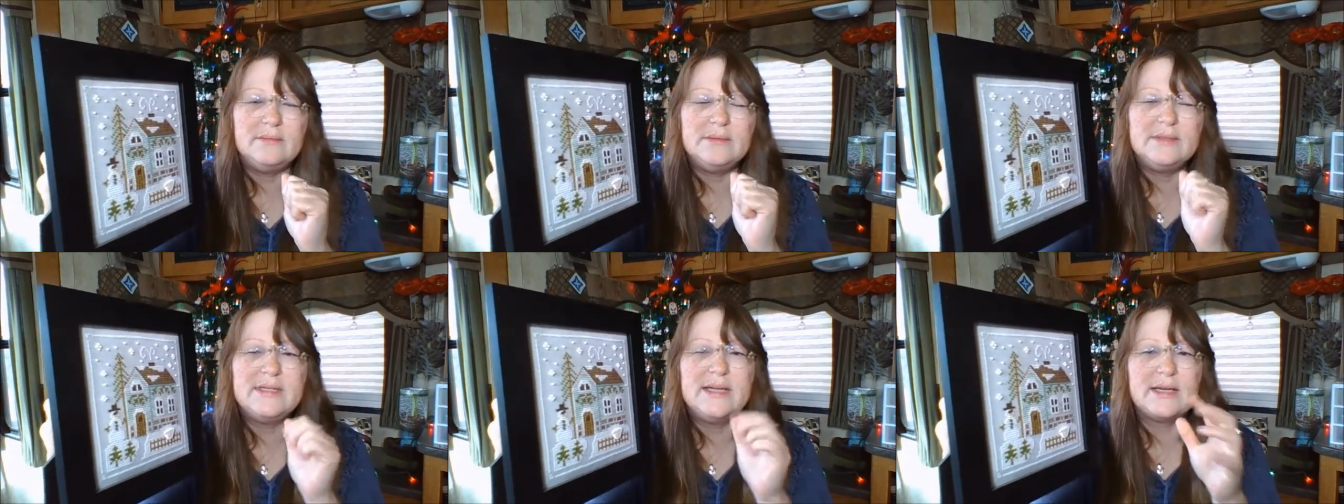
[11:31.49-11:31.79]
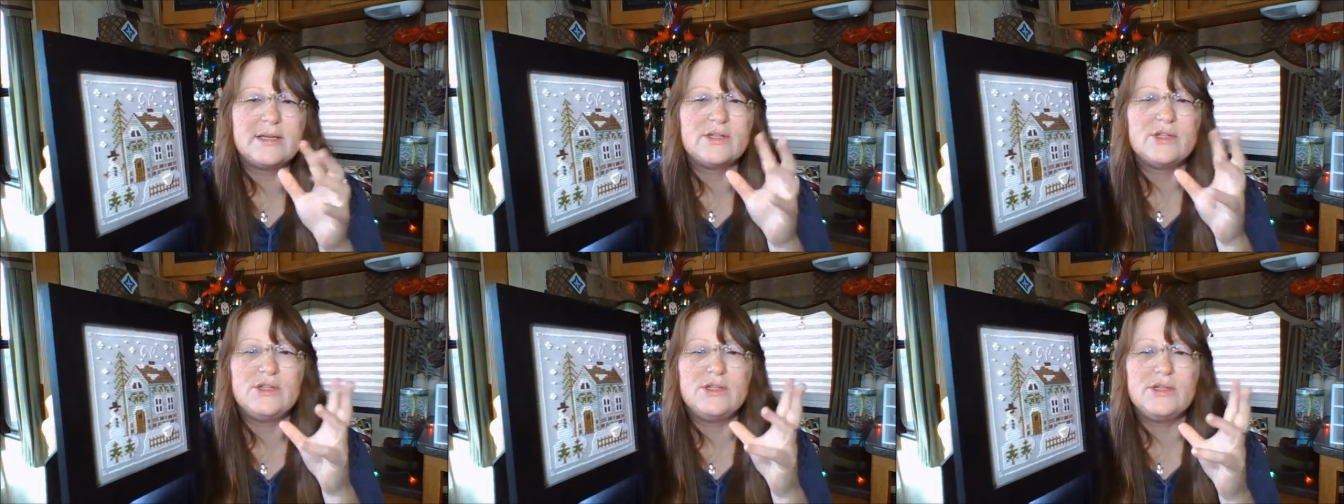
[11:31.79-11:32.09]

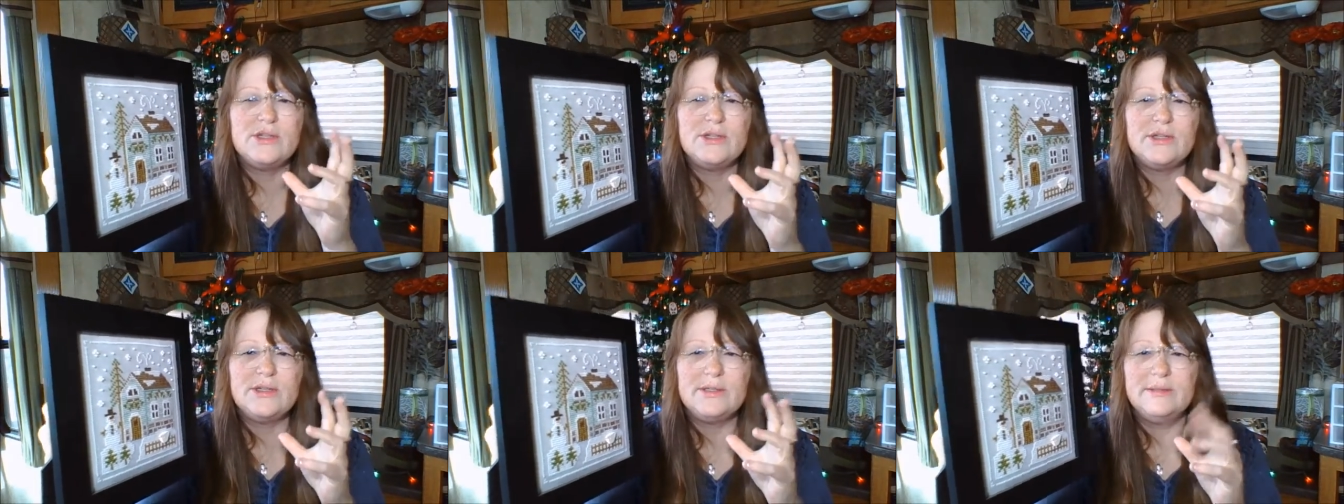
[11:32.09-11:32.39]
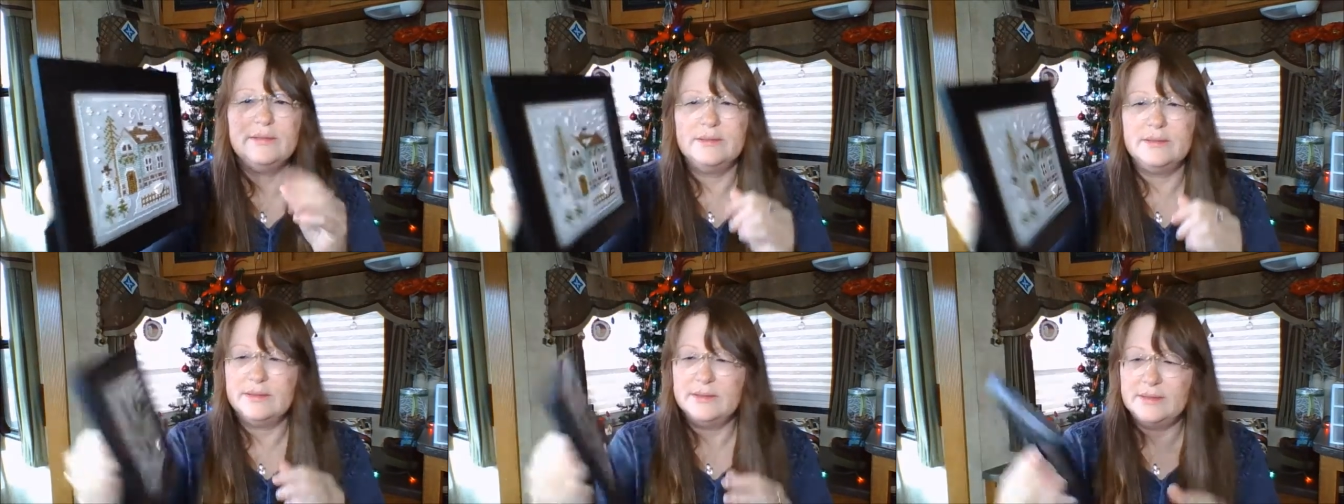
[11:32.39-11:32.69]
textured,
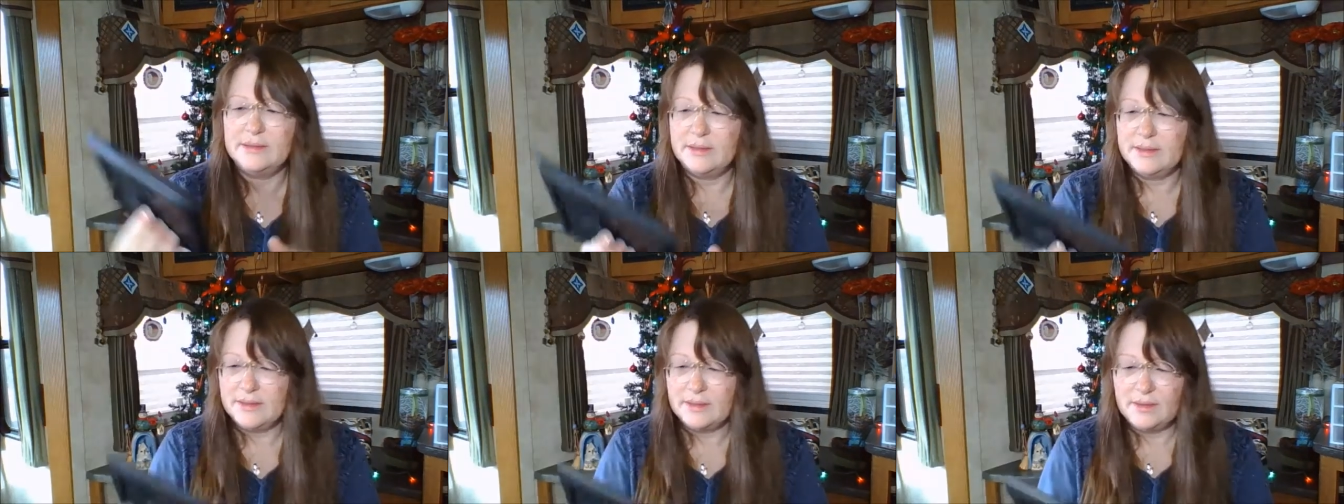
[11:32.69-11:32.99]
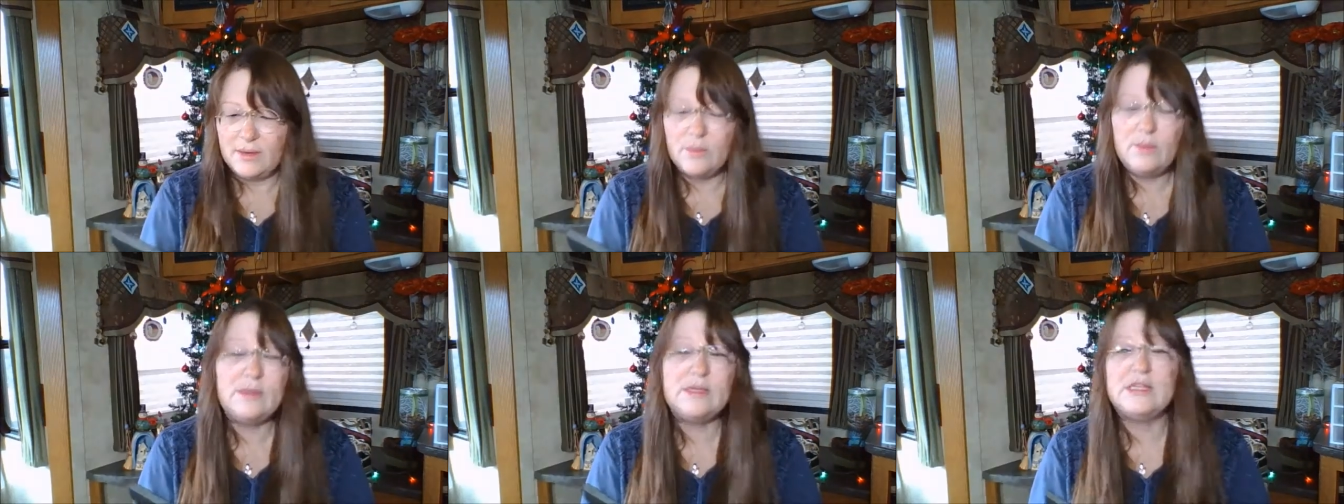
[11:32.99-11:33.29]

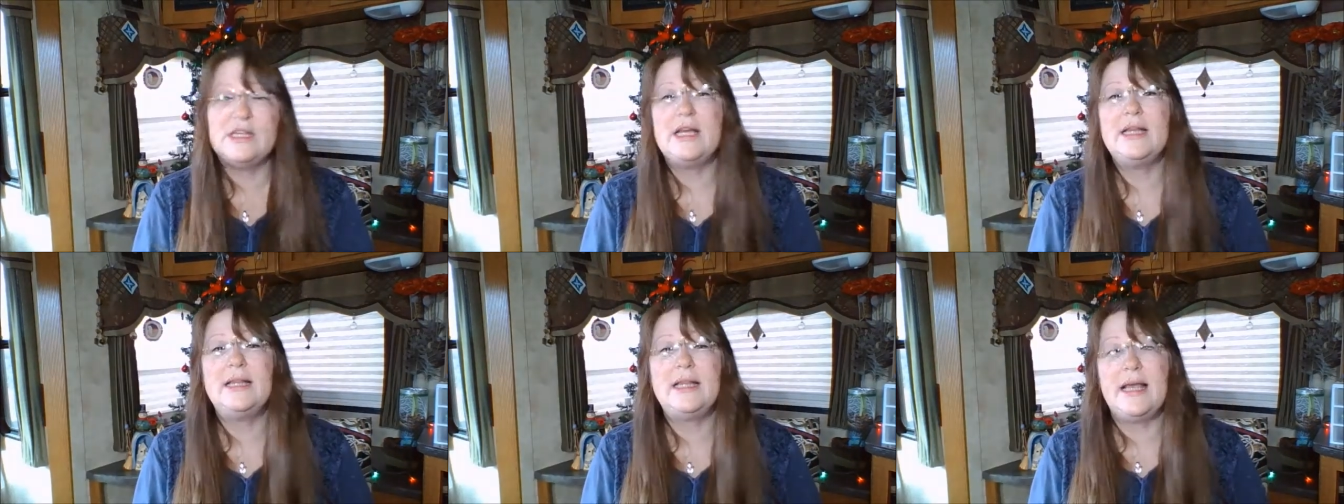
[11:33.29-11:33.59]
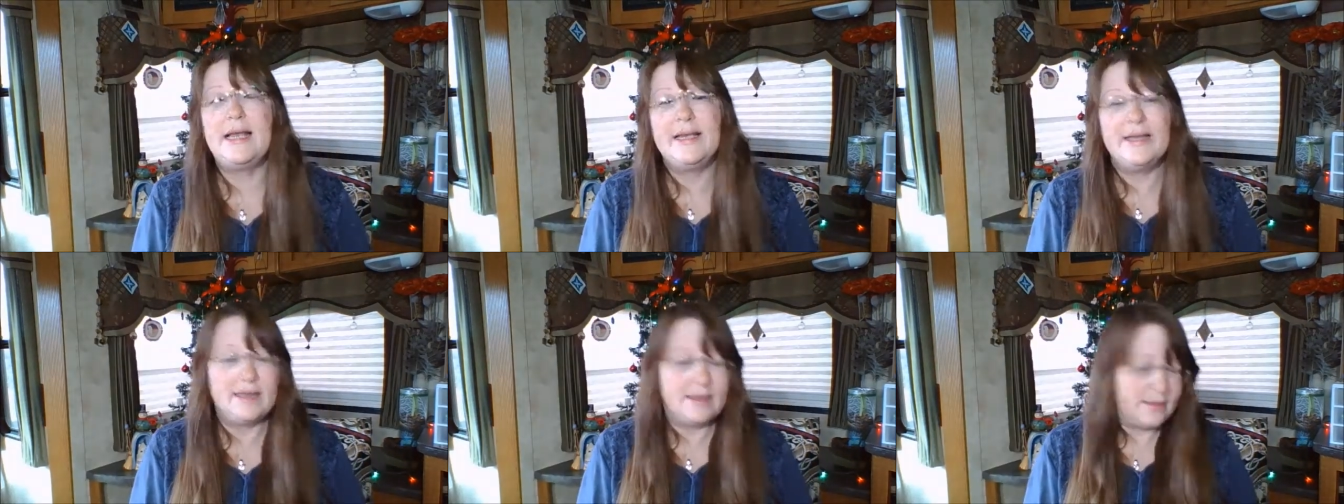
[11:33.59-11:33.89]
which I
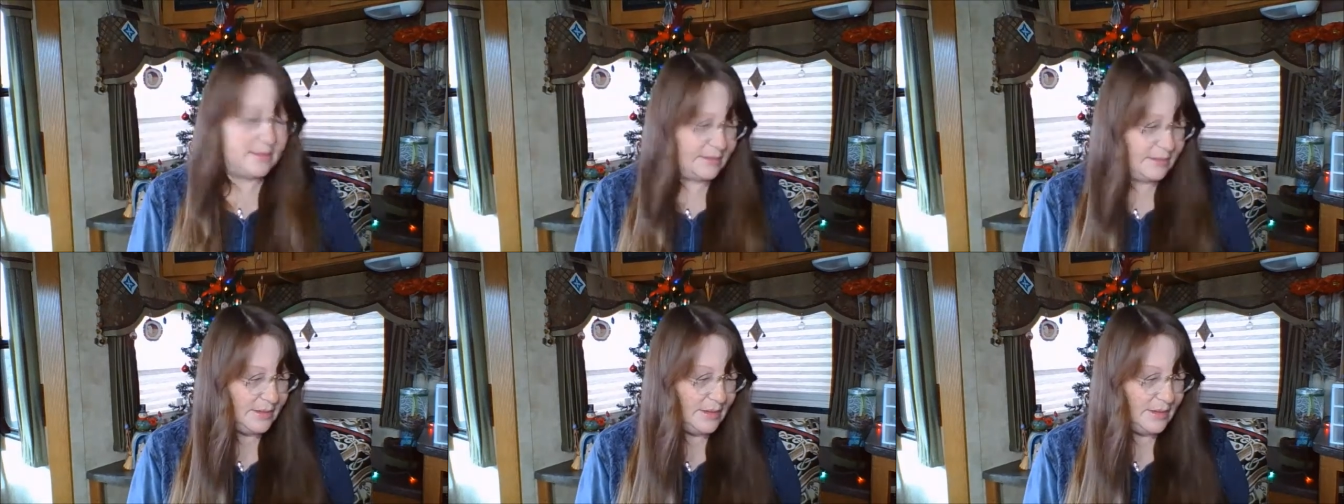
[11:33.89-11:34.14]
like,